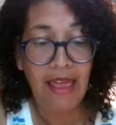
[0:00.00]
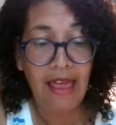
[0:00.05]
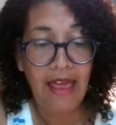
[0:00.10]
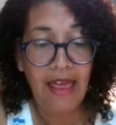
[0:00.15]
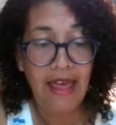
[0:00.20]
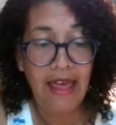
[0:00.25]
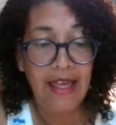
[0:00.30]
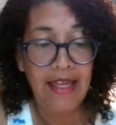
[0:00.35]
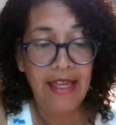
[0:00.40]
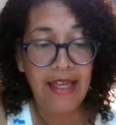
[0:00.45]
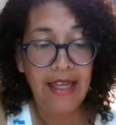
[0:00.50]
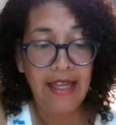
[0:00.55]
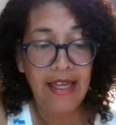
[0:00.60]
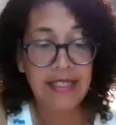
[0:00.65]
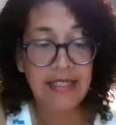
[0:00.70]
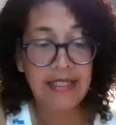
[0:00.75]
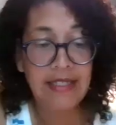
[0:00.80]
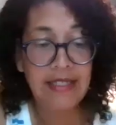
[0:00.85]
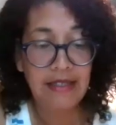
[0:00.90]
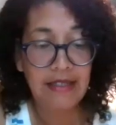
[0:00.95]

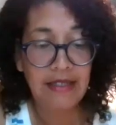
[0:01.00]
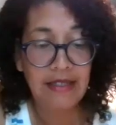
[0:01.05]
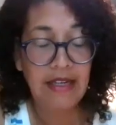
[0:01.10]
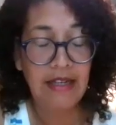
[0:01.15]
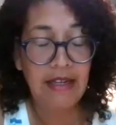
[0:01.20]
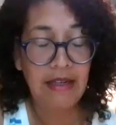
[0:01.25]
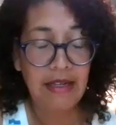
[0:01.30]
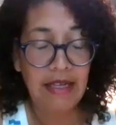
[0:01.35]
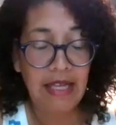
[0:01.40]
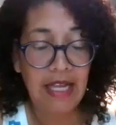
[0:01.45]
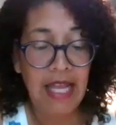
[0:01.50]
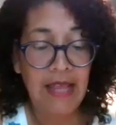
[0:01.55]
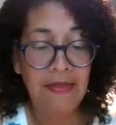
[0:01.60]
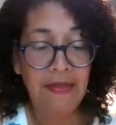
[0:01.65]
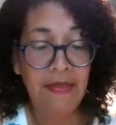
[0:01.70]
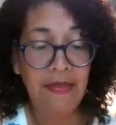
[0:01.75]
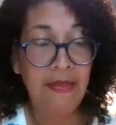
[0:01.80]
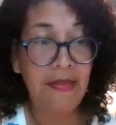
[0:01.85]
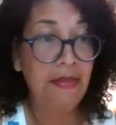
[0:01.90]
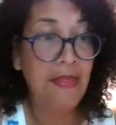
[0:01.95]
And
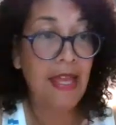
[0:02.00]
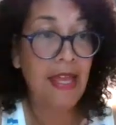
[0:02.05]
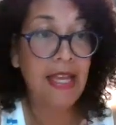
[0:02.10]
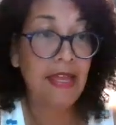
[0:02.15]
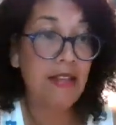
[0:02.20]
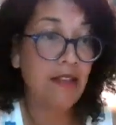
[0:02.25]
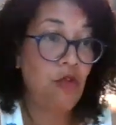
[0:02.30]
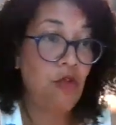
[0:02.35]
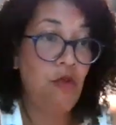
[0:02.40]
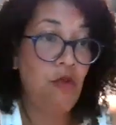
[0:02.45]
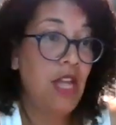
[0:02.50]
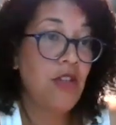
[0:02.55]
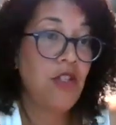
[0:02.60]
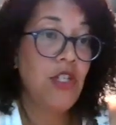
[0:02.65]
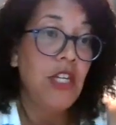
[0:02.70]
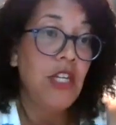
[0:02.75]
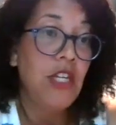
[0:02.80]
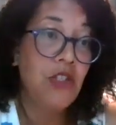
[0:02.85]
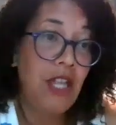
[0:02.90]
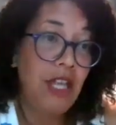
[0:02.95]
you can't
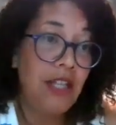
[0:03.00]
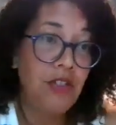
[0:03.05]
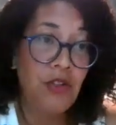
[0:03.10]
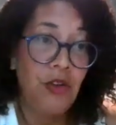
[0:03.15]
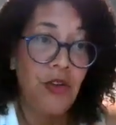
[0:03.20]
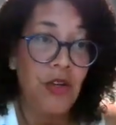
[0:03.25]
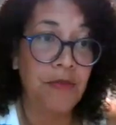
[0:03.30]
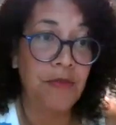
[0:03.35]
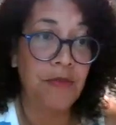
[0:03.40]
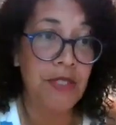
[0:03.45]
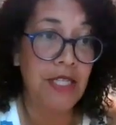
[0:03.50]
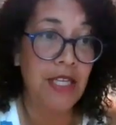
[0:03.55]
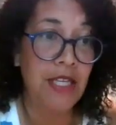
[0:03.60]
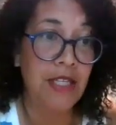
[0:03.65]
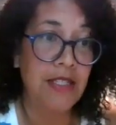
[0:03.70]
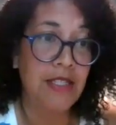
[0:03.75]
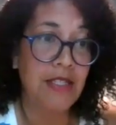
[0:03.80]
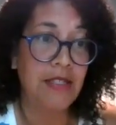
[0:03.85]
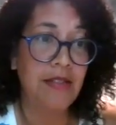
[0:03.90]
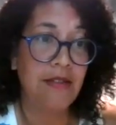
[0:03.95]
change that
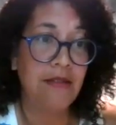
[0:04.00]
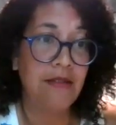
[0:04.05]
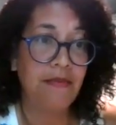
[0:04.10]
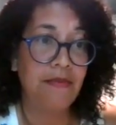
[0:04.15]
circumstance.